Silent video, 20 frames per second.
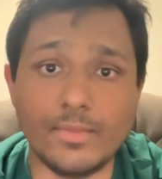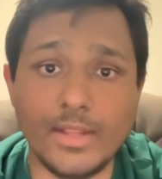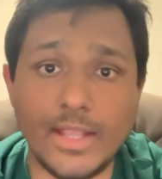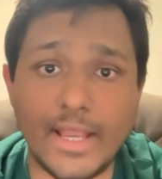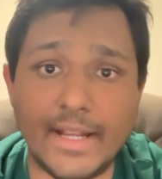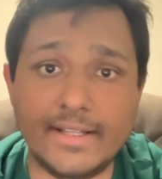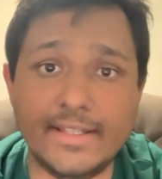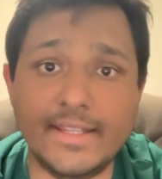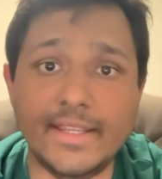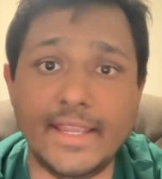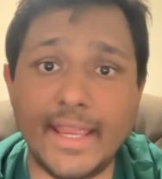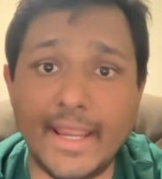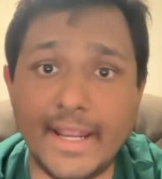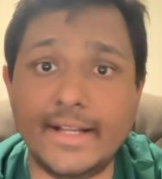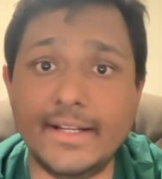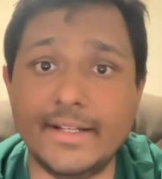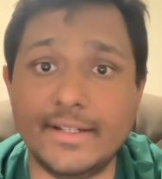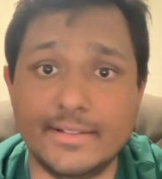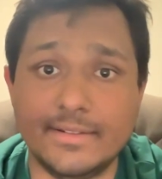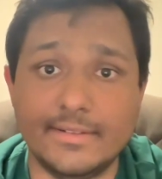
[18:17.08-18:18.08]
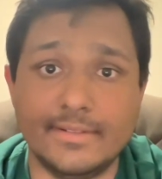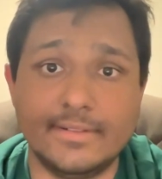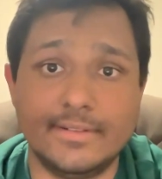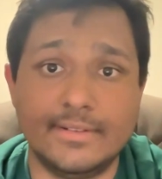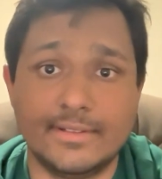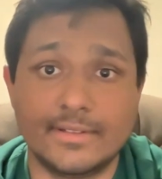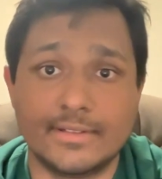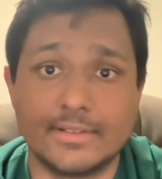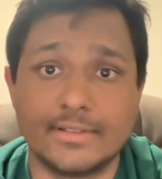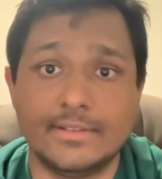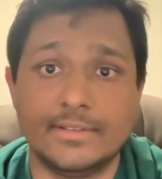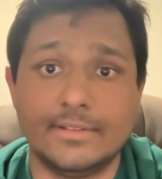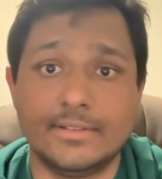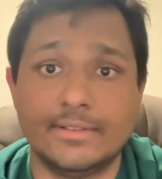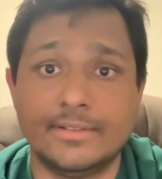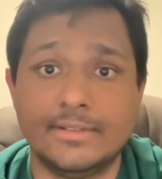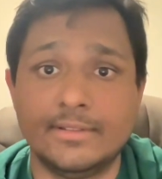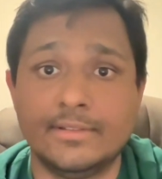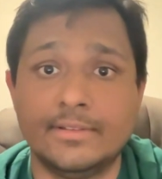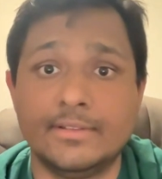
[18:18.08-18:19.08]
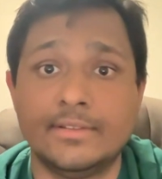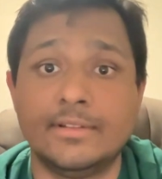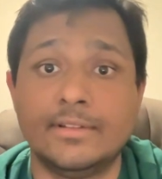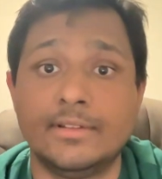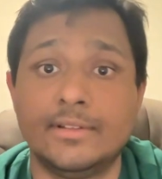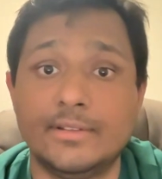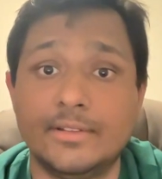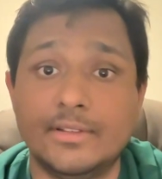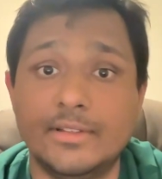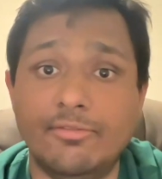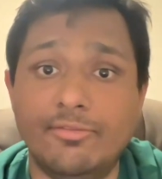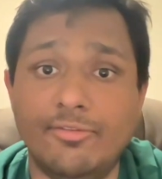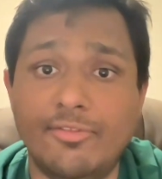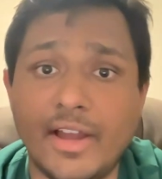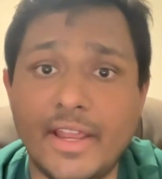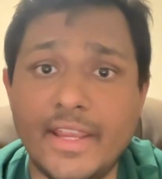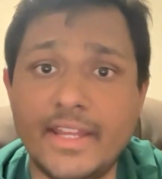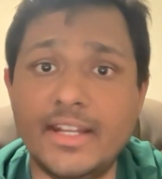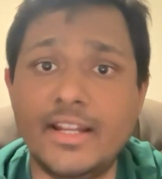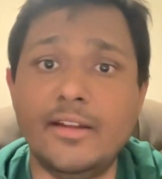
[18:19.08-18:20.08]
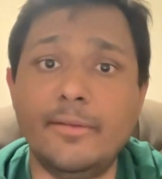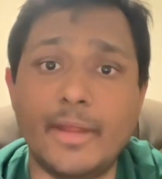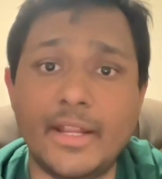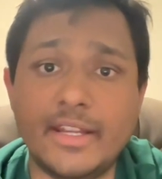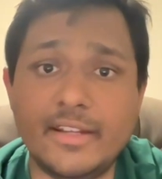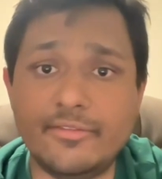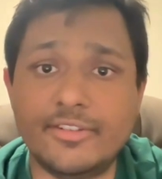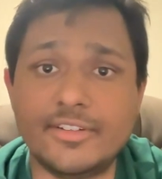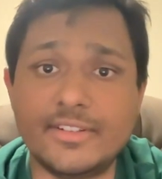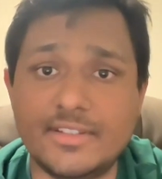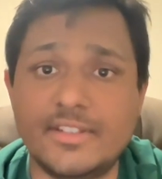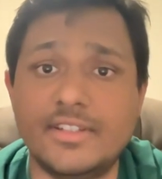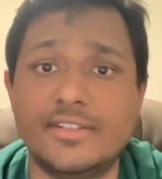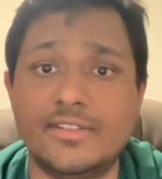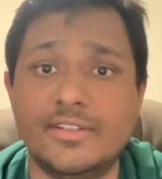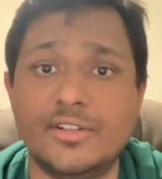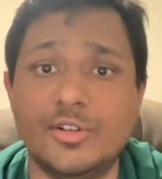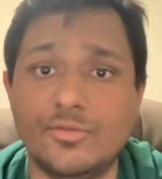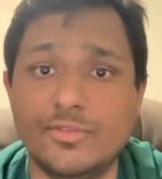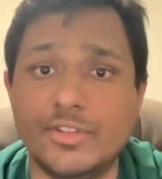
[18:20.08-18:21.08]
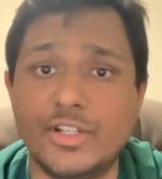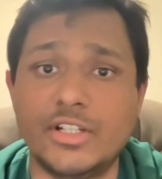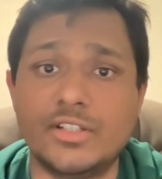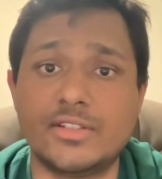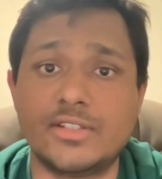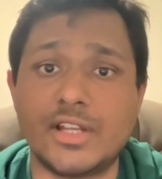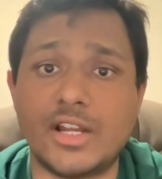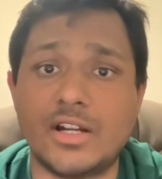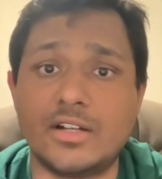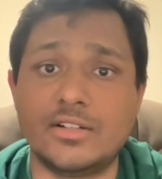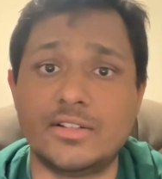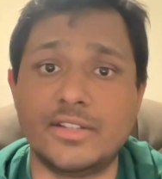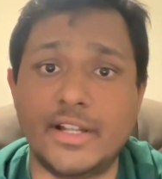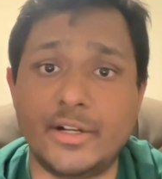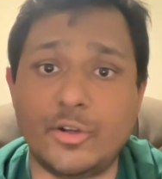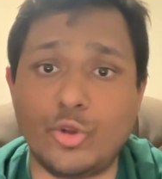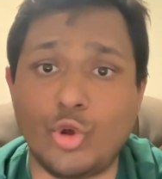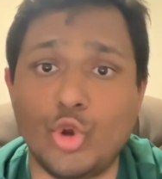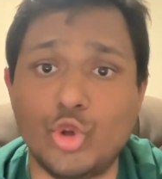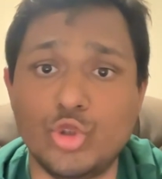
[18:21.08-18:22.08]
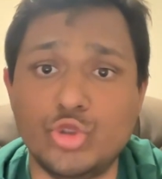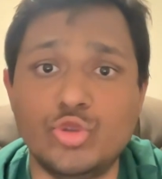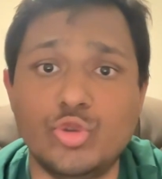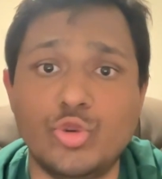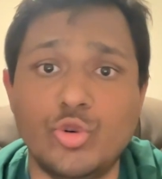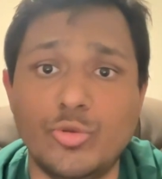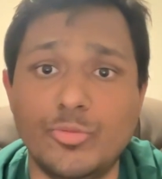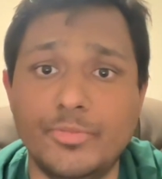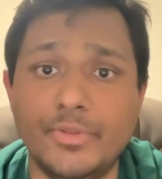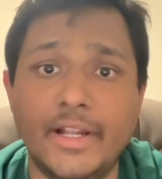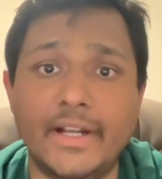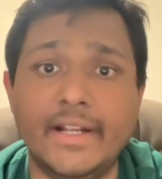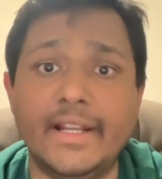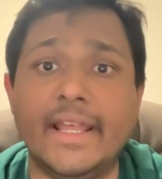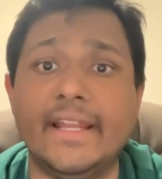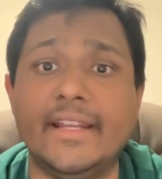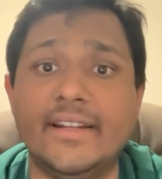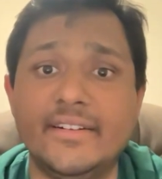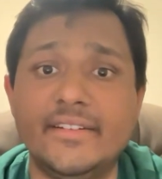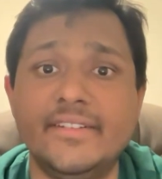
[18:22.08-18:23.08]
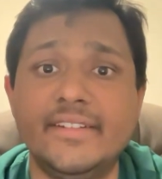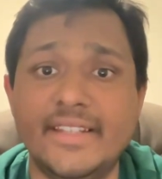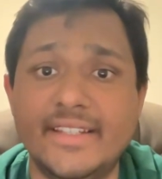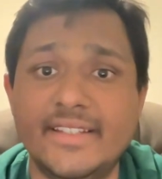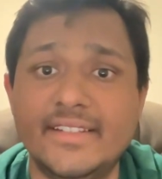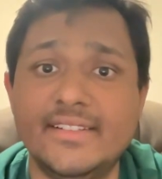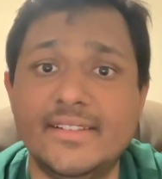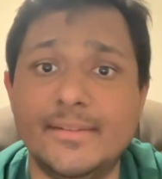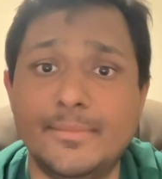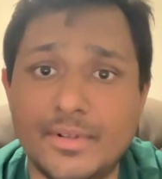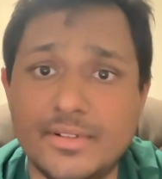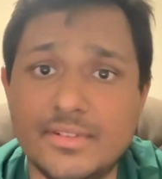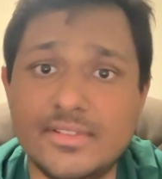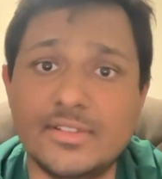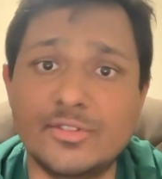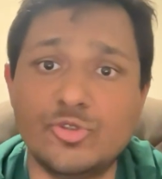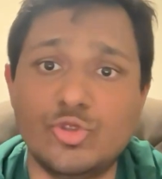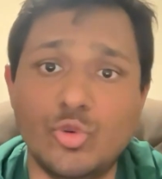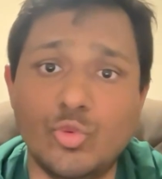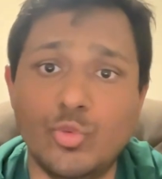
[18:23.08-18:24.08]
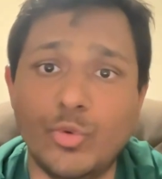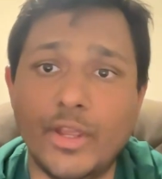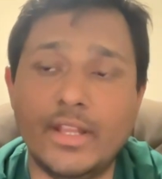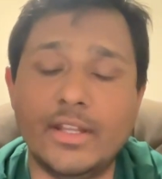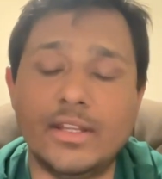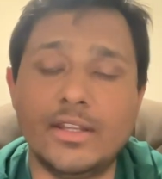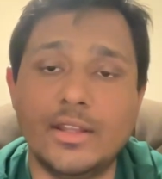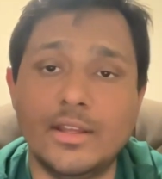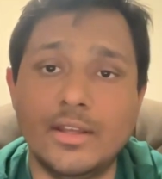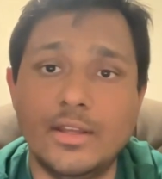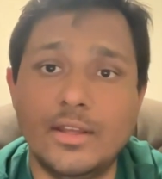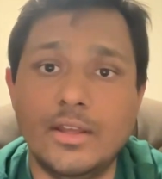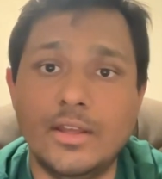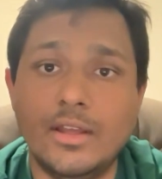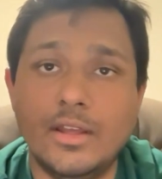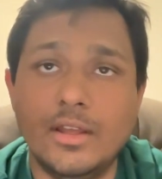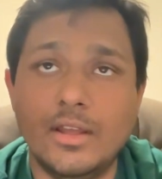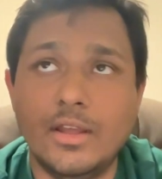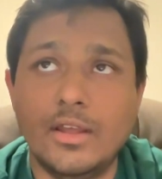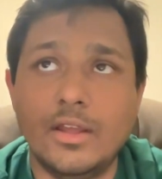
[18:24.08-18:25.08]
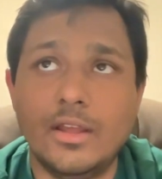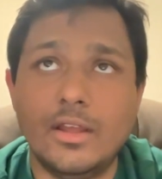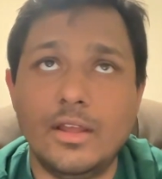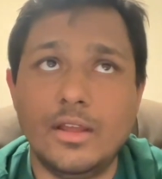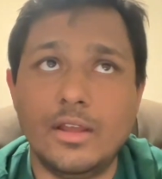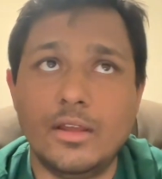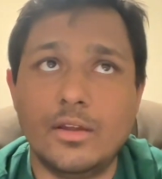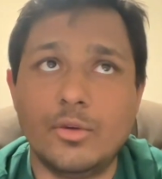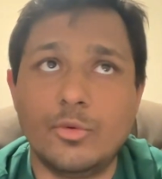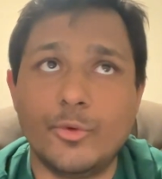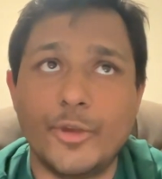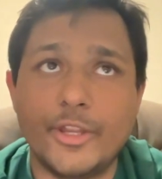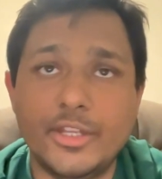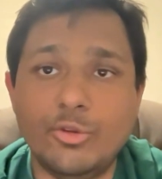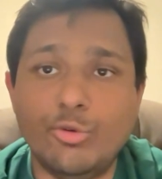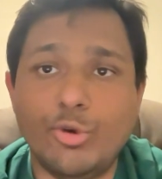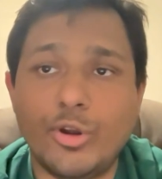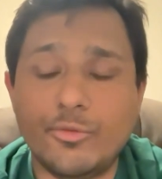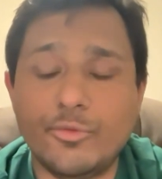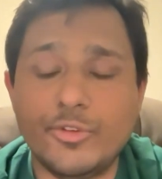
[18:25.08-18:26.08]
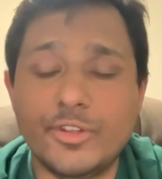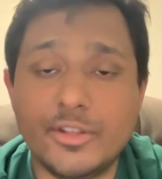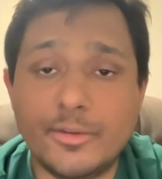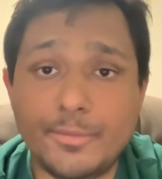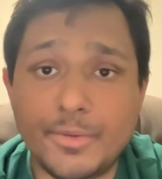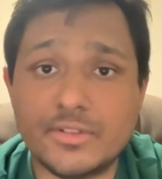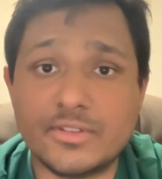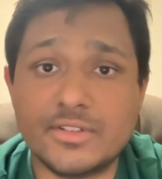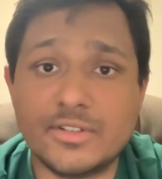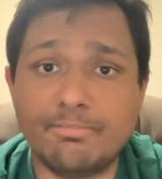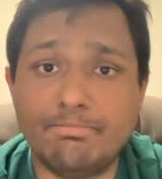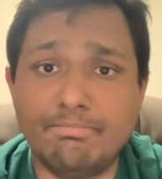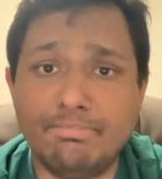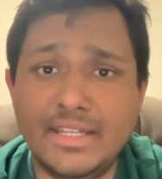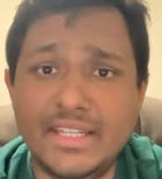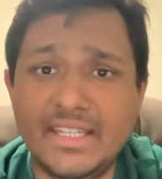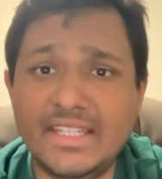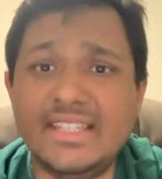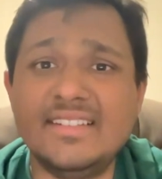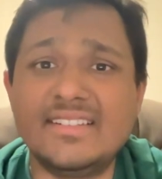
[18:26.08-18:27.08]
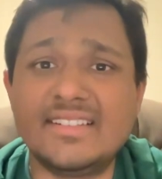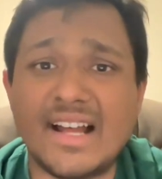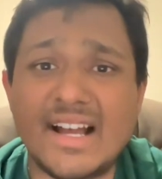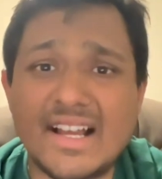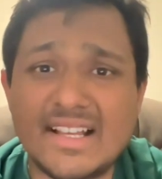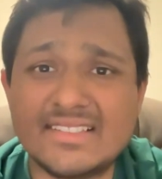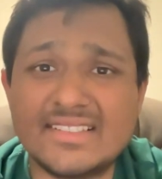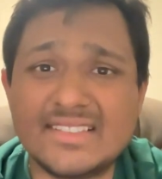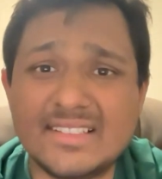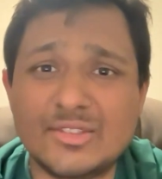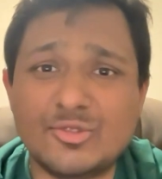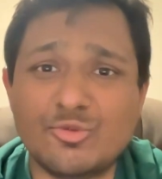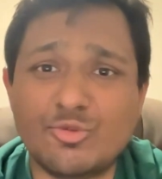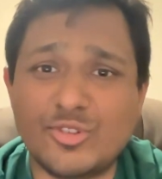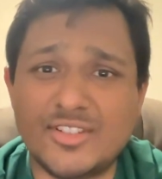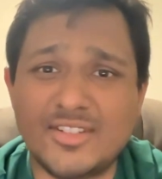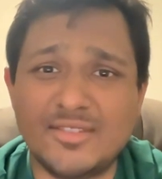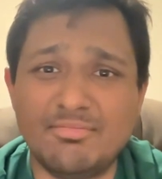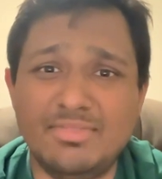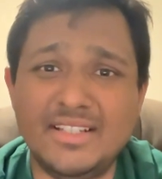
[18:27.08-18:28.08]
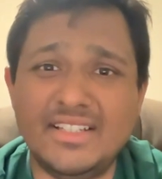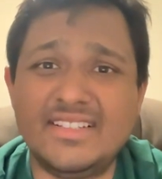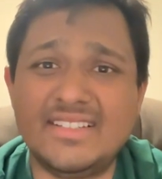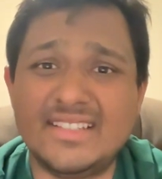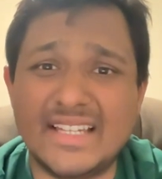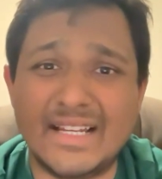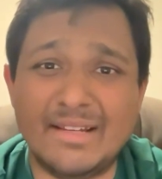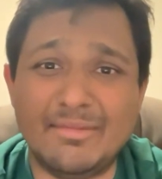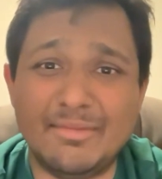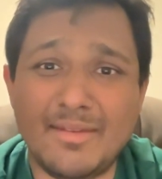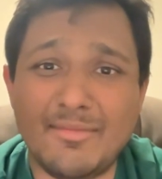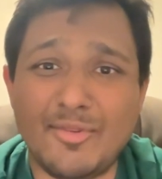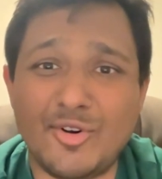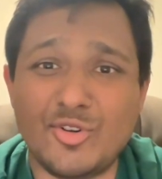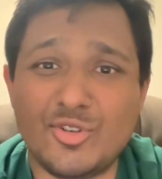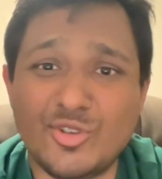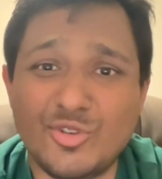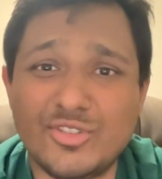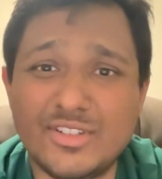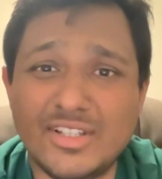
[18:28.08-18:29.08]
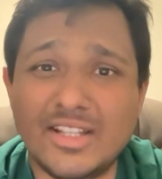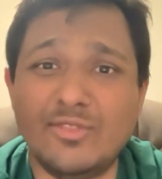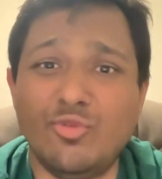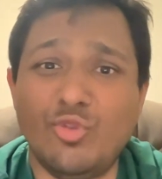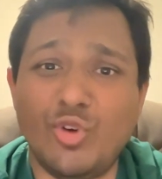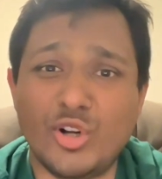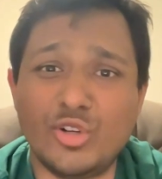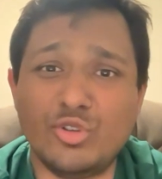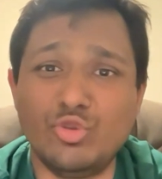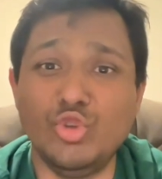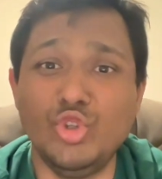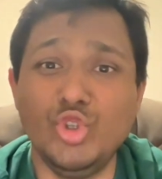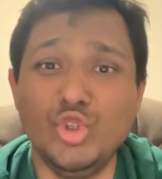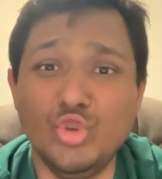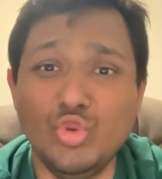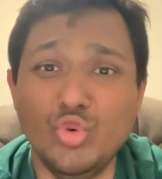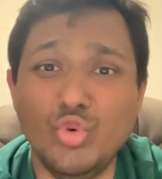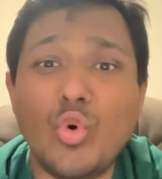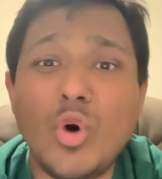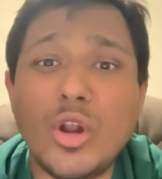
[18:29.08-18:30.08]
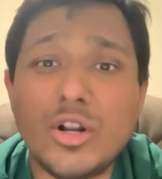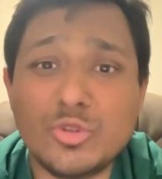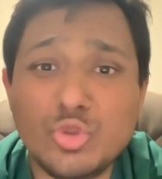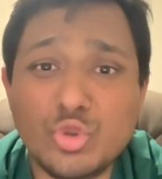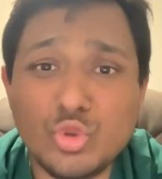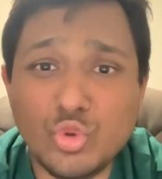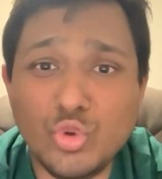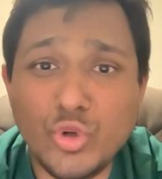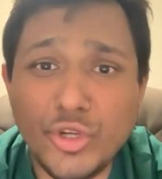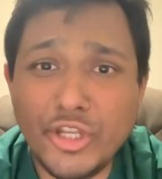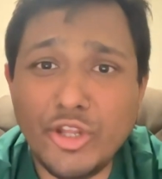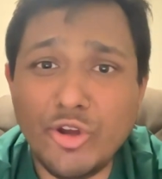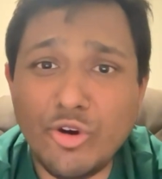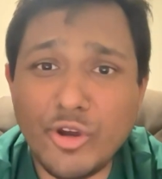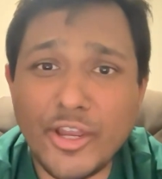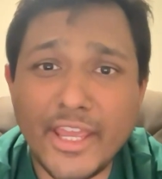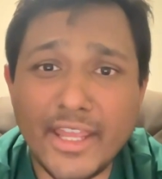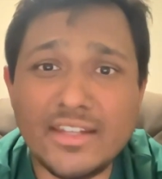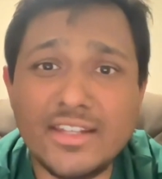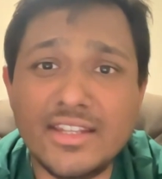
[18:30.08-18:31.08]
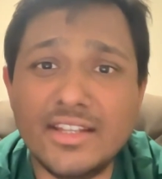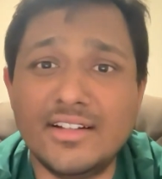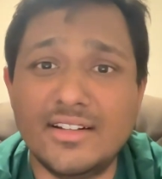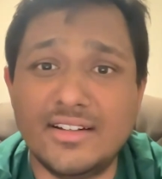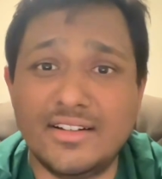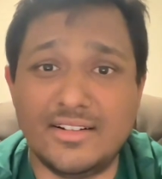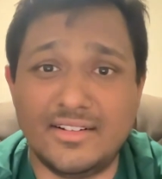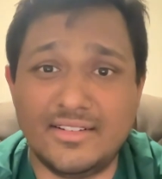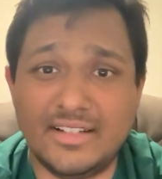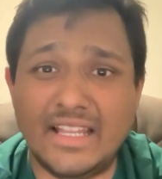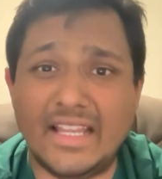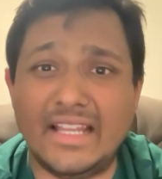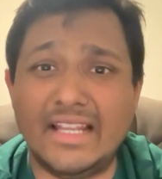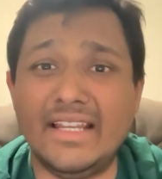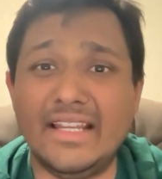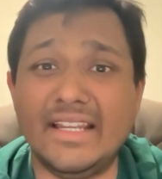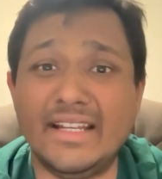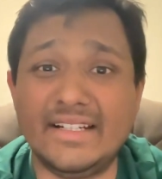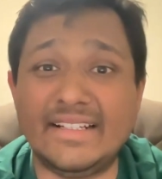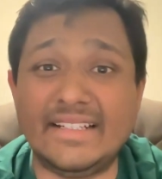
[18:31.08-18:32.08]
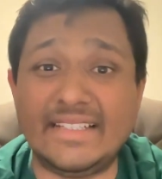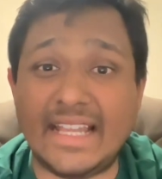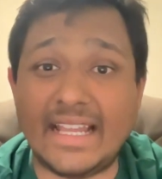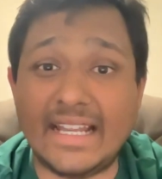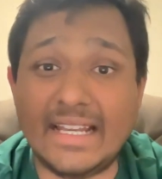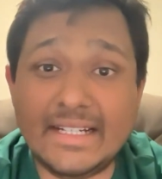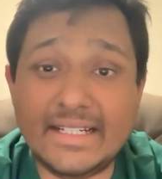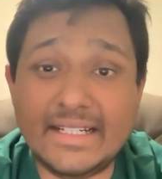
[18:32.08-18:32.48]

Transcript: at the end, the final manifestation of that chart, that horoscope, that energy is the person. So when you are with the person, please ask this question. Please tell me about yourself. What do you want to do in your career? Tell